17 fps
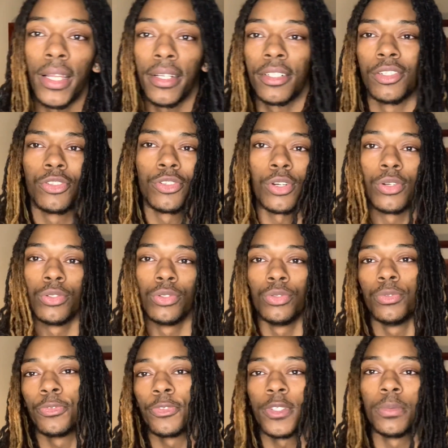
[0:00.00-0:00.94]
it control you. You
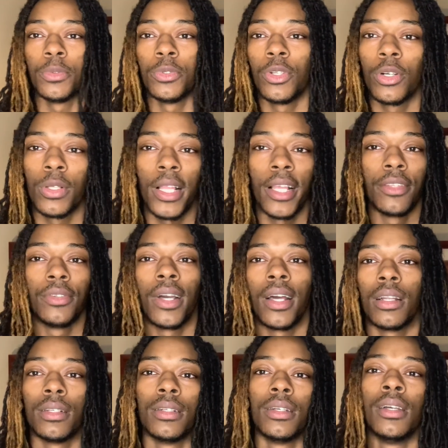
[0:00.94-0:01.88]
feel me? You know, like you
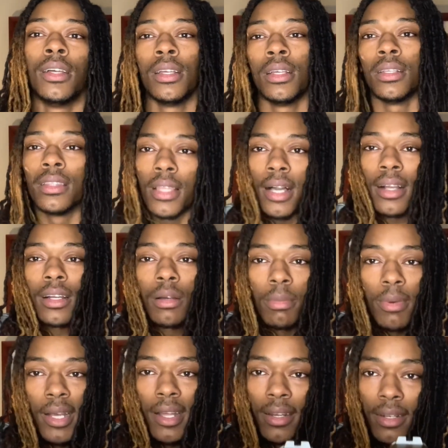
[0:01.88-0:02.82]
gotta lock up
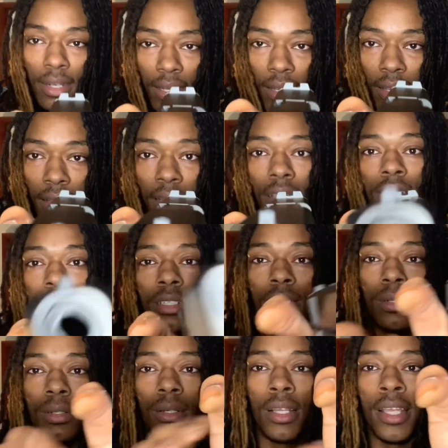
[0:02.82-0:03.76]
behind the gun
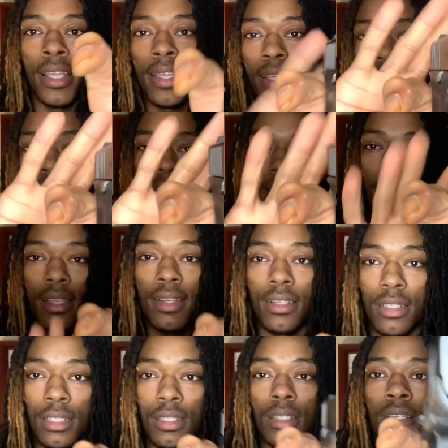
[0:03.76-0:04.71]
so to hit that
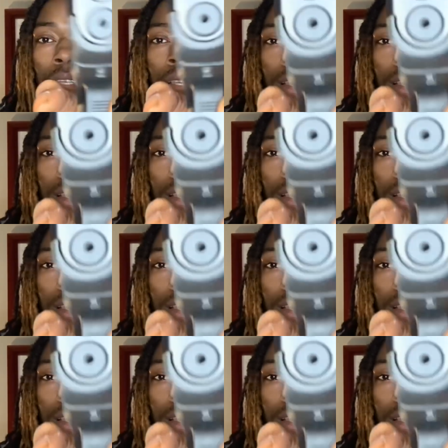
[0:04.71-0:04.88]
energy,